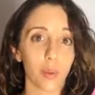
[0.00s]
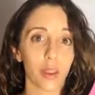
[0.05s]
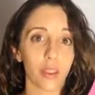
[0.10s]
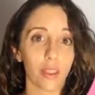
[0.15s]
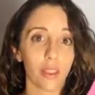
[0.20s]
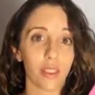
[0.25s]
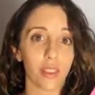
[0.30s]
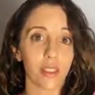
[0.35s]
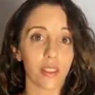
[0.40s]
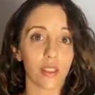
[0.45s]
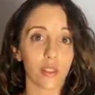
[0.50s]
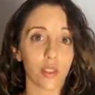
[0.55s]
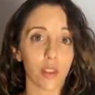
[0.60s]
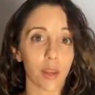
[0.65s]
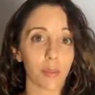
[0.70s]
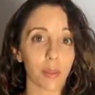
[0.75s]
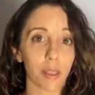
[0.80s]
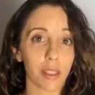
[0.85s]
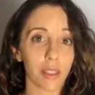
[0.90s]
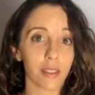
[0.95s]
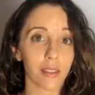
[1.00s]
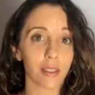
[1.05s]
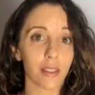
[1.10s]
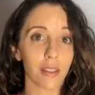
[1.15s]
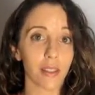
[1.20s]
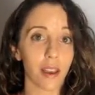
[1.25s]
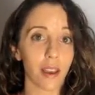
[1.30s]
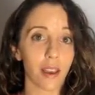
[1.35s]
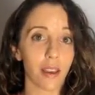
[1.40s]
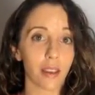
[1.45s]
with this Jamie
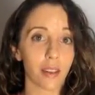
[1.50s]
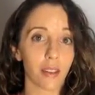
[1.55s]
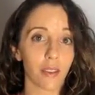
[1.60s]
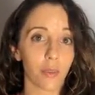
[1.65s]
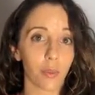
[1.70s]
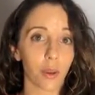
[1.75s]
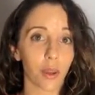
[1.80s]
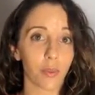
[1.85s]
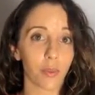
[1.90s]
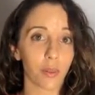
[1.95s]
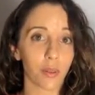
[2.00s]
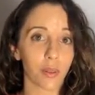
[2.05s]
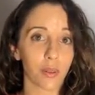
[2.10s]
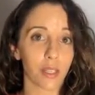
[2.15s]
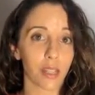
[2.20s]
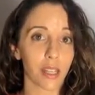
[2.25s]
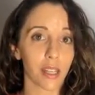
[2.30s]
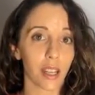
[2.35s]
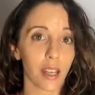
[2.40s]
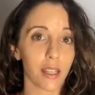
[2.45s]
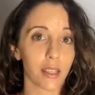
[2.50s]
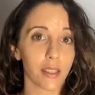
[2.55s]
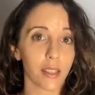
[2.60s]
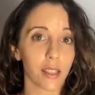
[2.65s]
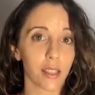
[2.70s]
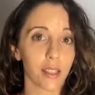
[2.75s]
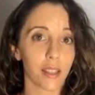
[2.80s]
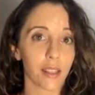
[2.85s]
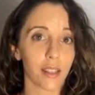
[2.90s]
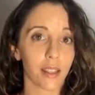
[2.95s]
Eason line of whey protein
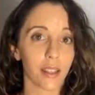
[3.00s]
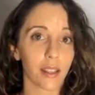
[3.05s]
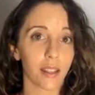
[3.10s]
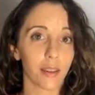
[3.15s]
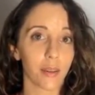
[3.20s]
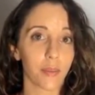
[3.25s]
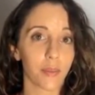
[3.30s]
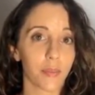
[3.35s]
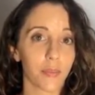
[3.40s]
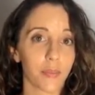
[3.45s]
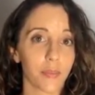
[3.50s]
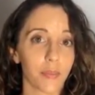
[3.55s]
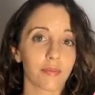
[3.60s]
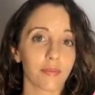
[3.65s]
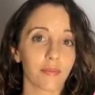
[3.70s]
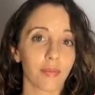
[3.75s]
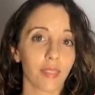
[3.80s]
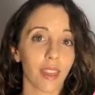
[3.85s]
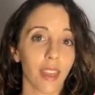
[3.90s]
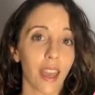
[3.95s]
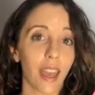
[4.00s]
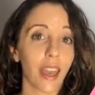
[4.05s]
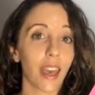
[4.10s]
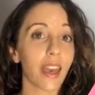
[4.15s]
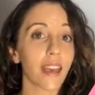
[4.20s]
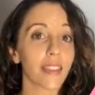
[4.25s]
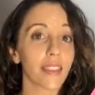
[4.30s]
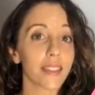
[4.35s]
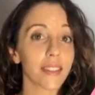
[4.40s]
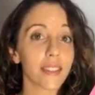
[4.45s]
isolate.
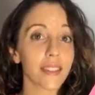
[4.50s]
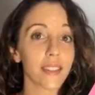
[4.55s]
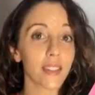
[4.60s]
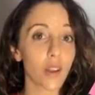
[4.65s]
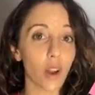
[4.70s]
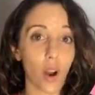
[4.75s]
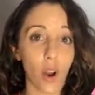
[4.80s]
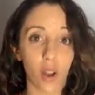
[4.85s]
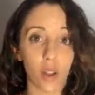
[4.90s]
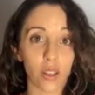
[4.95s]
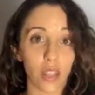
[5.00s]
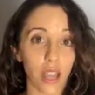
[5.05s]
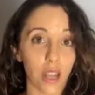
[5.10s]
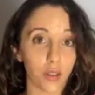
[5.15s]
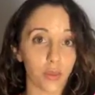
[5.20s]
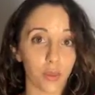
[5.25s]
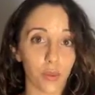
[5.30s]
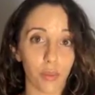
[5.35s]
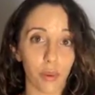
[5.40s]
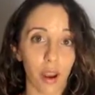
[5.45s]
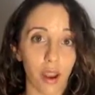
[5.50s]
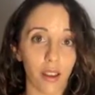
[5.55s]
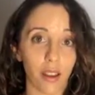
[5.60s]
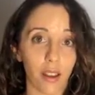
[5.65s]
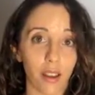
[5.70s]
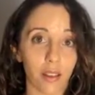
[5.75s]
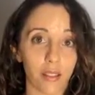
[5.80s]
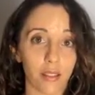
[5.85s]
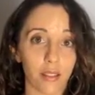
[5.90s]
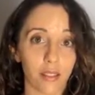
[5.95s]
And this is an all-natural
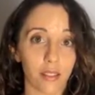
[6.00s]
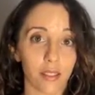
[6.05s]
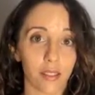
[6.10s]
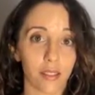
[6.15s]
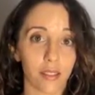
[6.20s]
product.